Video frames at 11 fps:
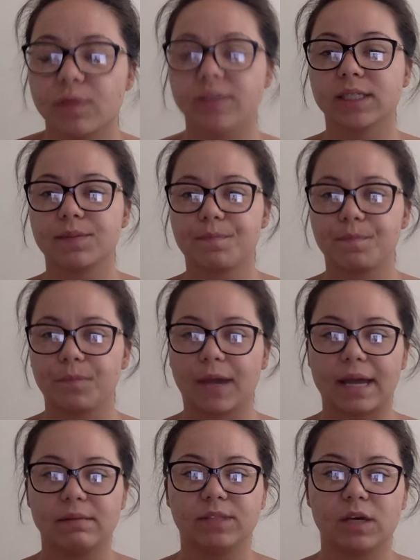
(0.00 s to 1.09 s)
movies.
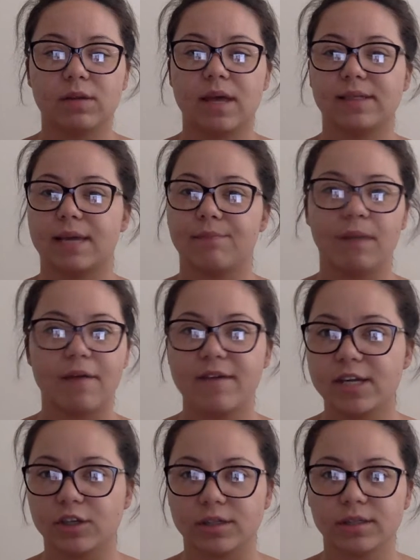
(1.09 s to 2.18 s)
Okay, so they said
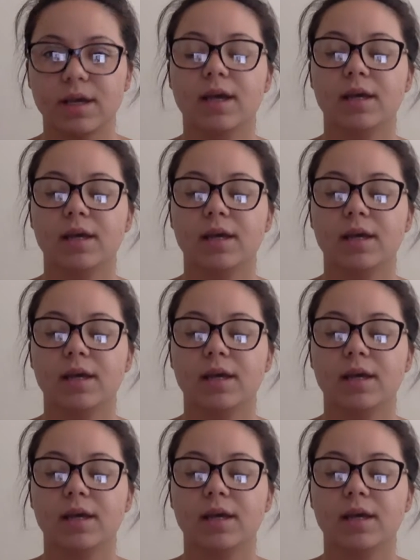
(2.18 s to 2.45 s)
Avengers.